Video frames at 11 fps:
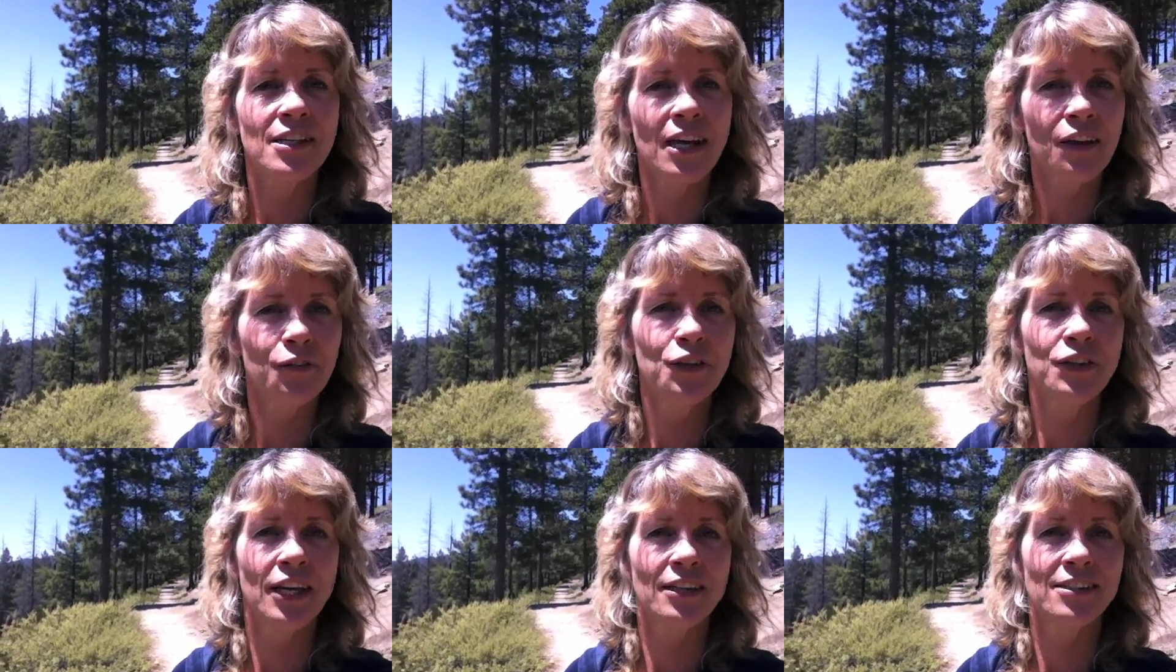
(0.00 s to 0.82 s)
Take a
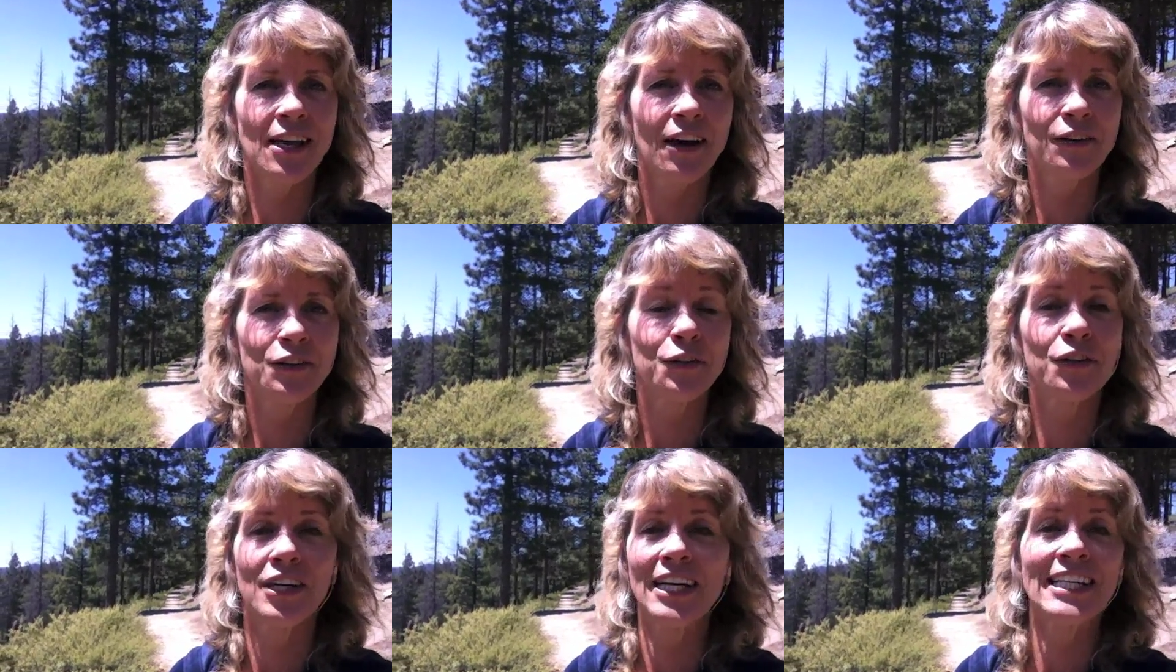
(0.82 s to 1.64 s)
few days out,
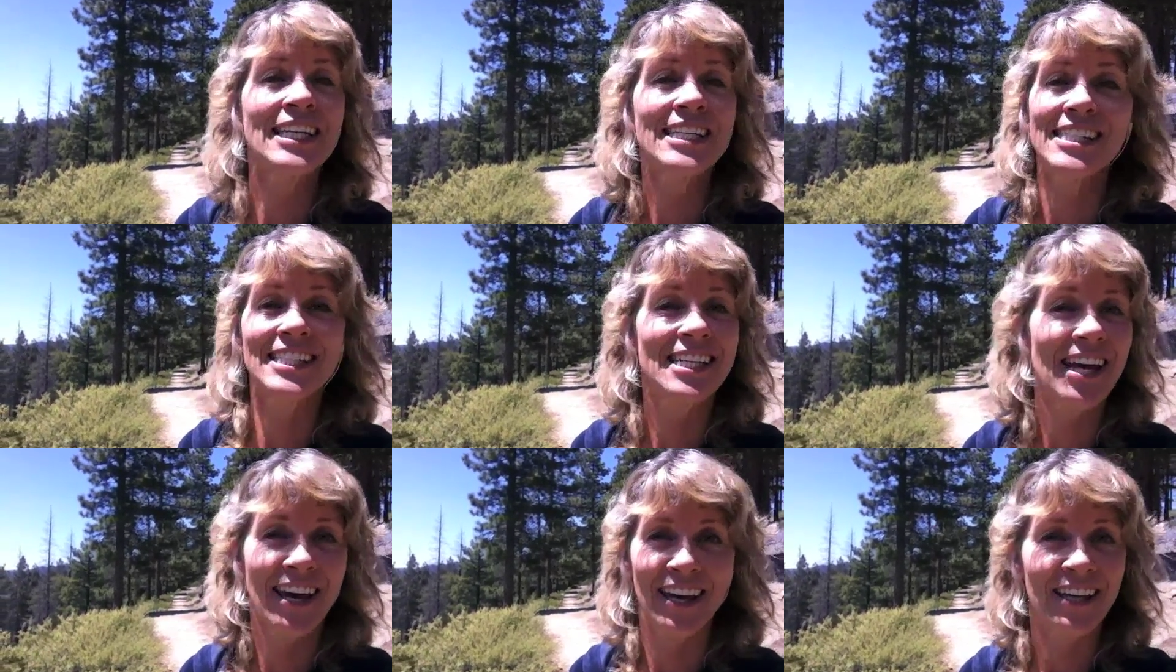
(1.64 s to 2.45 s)
or at least a
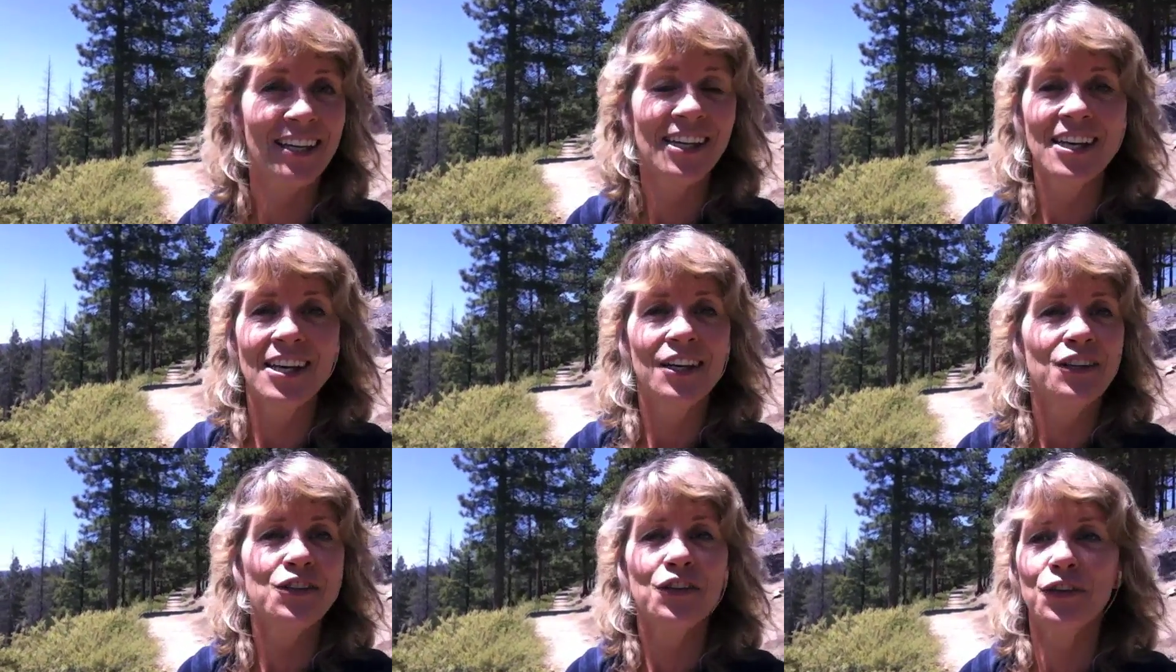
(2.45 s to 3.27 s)
day,
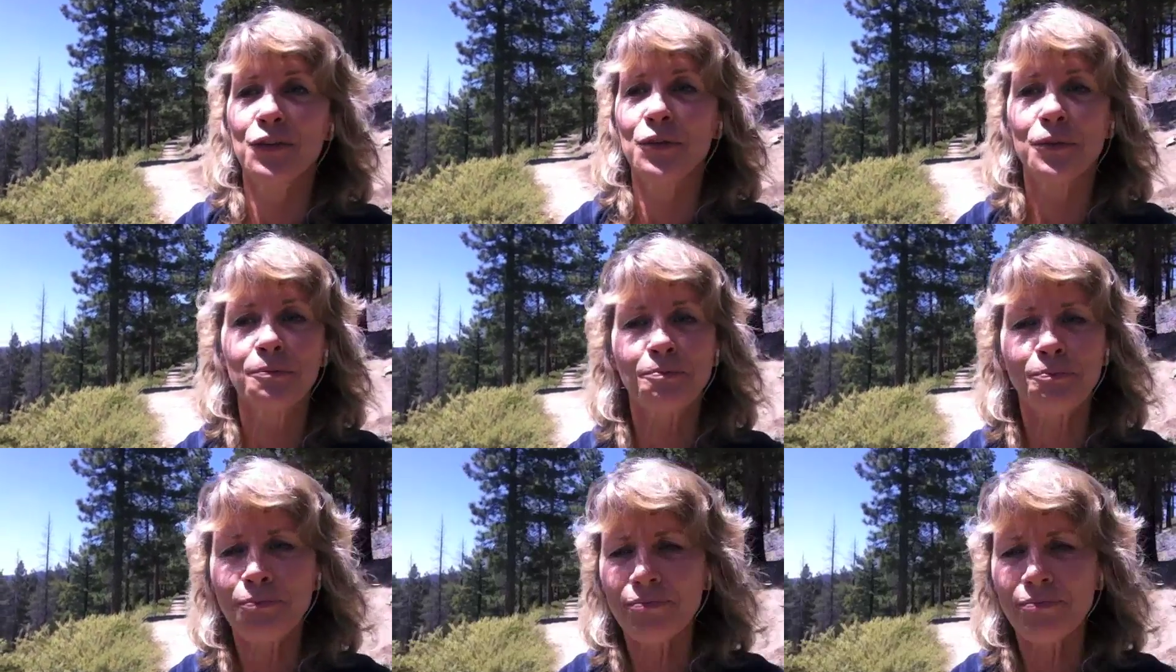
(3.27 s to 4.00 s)
to